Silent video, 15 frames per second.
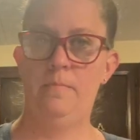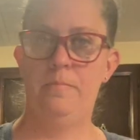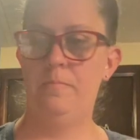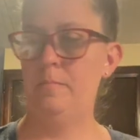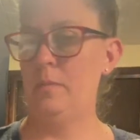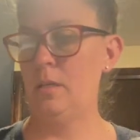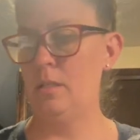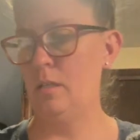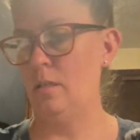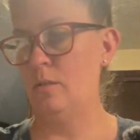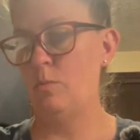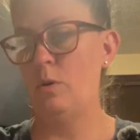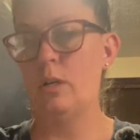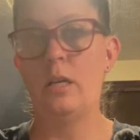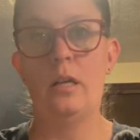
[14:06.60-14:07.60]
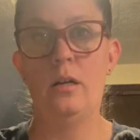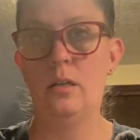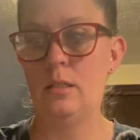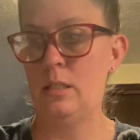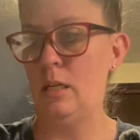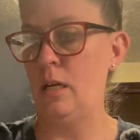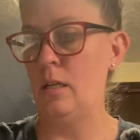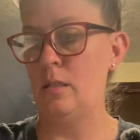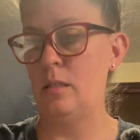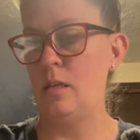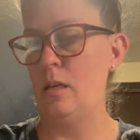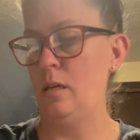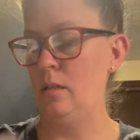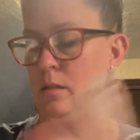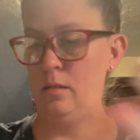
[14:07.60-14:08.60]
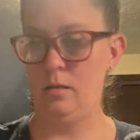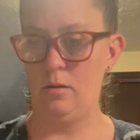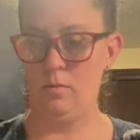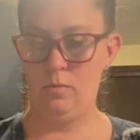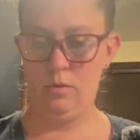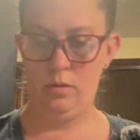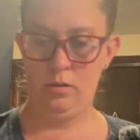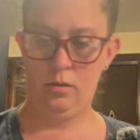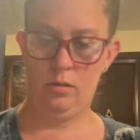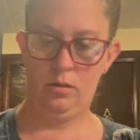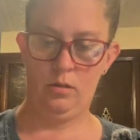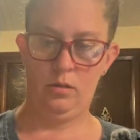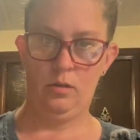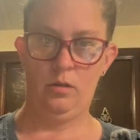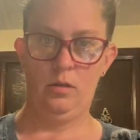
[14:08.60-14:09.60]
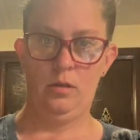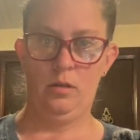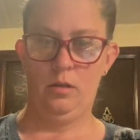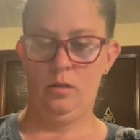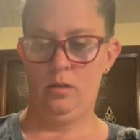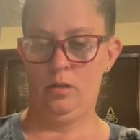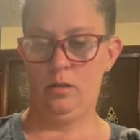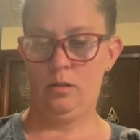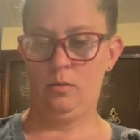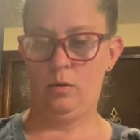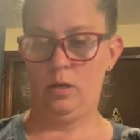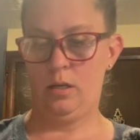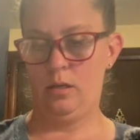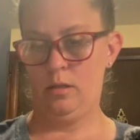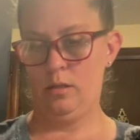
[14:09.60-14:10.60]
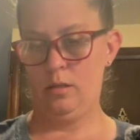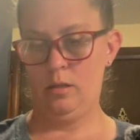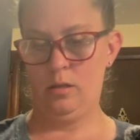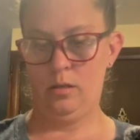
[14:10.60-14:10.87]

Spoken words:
My son's working on a science kit, so that's what he's...